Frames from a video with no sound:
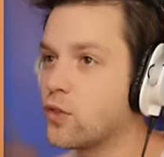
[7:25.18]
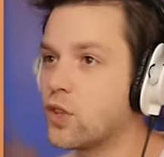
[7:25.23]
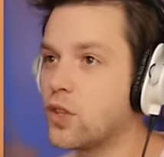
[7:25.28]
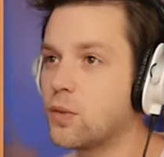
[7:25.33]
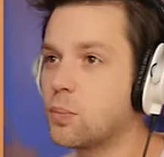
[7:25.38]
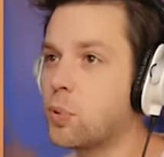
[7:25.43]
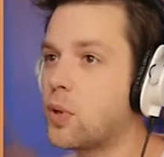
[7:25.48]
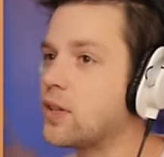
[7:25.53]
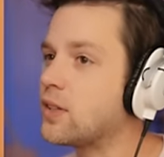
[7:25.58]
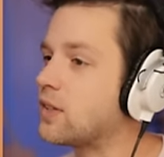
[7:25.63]

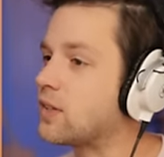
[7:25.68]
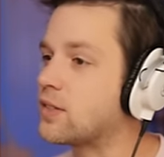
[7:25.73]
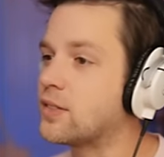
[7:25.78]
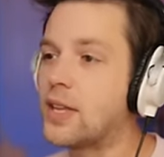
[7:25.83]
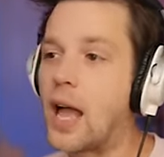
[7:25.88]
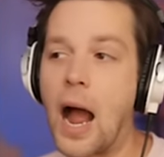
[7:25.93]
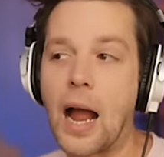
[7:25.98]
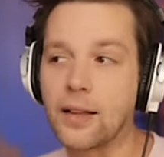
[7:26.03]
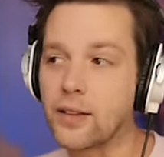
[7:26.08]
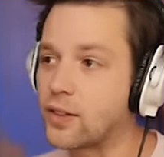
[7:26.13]
This place is
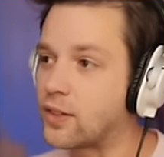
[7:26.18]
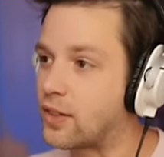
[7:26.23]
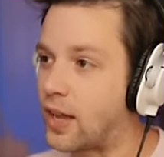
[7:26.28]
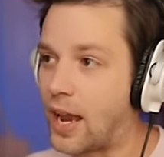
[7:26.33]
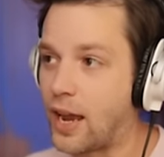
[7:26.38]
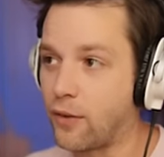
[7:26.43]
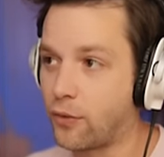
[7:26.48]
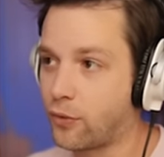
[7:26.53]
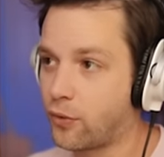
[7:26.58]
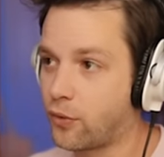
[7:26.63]
not
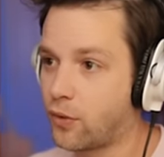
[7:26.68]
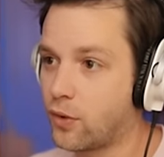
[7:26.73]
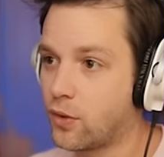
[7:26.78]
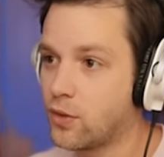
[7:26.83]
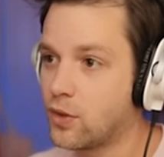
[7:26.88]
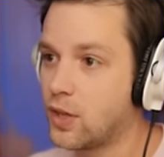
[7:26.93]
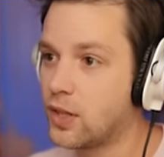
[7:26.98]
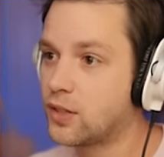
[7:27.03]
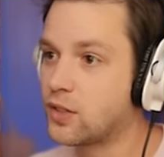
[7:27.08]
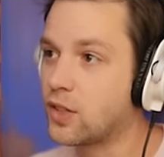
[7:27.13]
safe.
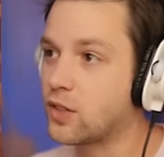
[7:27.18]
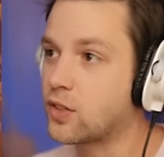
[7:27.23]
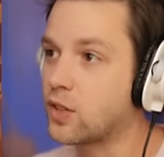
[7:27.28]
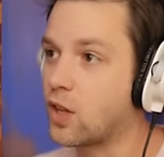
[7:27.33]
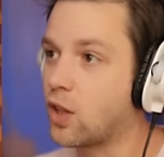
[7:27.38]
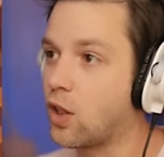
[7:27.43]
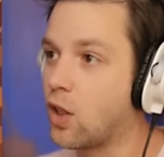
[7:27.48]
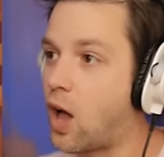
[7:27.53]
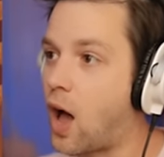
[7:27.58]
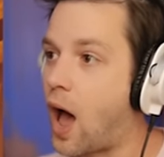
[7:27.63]
This is a
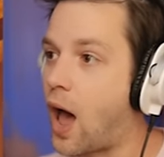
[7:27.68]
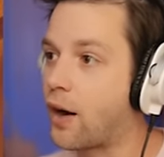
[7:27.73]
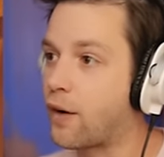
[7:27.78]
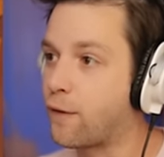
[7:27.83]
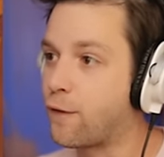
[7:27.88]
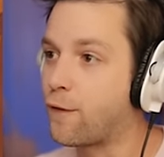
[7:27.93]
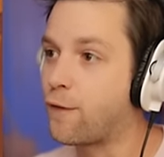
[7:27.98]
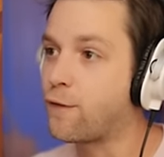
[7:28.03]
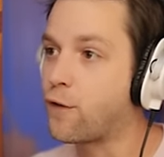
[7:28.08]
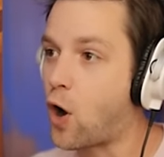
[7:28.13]
lot
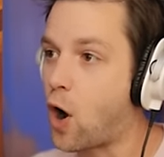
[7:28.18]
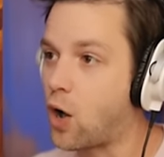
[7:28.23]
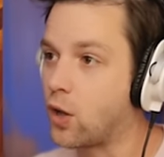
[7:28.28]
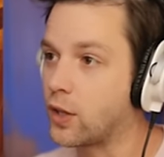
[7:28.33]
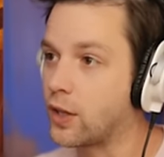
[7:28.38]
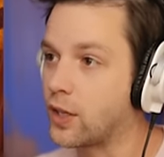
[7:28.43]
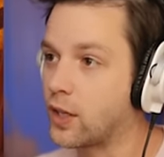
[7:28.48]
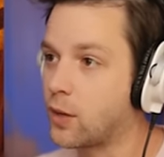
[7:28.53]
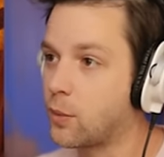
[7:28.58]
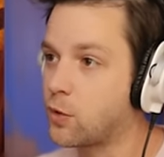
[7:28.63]
of
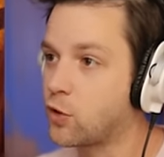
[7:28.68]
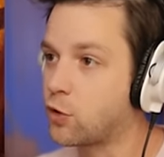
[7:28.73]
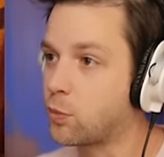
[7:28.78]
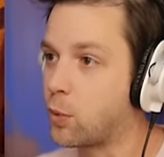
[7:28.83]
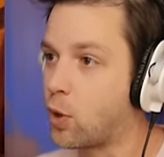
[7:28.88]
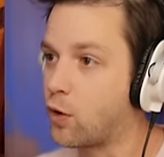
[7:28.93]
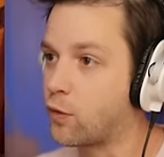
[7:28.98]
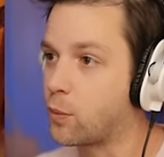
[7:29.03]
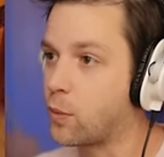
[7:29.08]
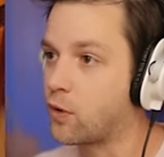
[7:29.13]
falling. Can we just
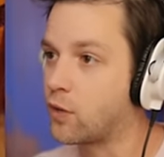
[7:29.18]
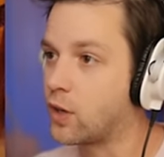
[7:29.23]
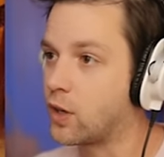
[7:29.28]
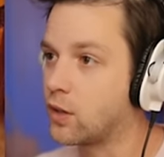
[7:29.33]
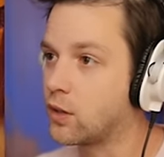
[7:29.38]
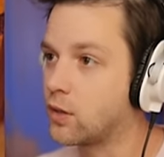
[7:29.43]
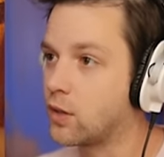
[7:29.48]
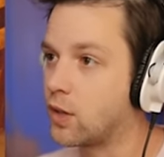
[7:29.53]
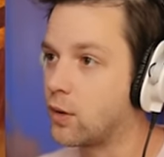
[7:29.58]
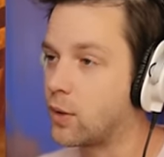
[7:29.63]
blow up from over
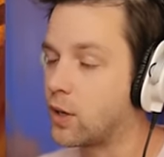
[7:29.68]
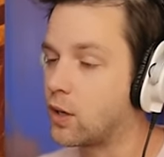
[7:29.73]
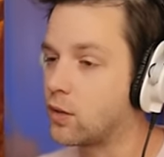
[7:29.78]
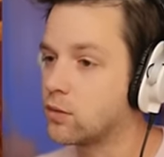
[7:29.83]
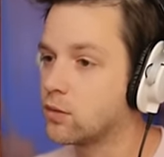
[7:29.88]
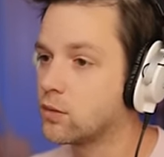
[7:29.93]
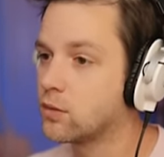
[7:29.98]
here? There we go.